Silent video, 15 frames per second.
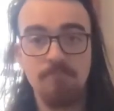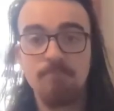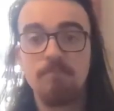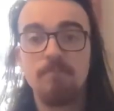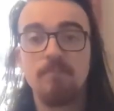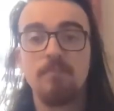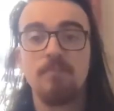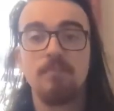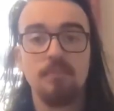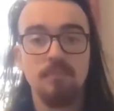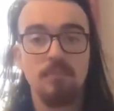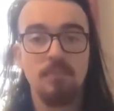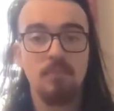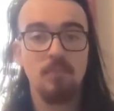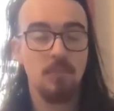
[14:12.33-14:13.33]

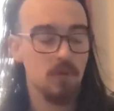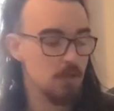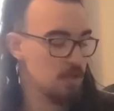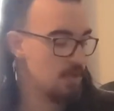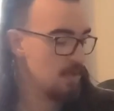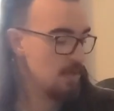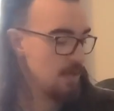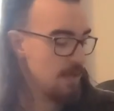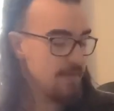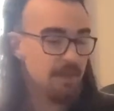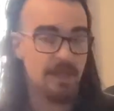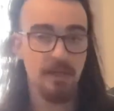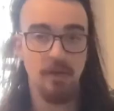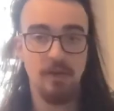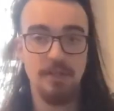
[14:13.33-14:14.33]
and
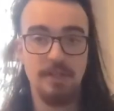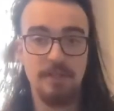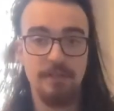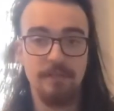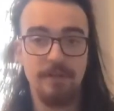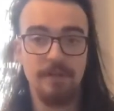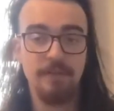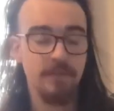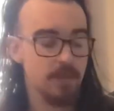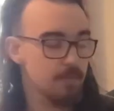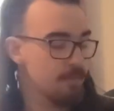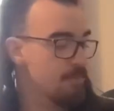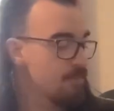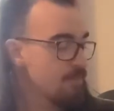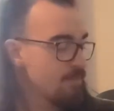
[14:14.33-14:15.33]
then onto the 5th,
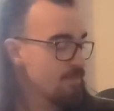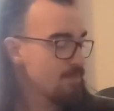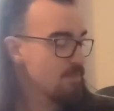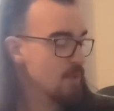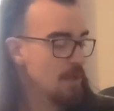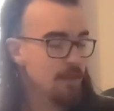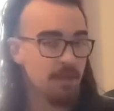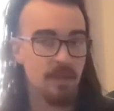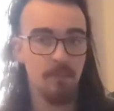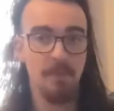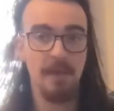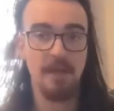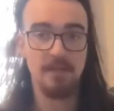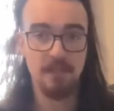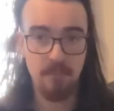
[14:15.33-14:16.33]
and then
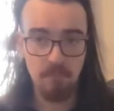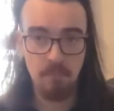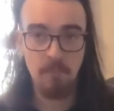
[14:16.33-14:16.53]
back to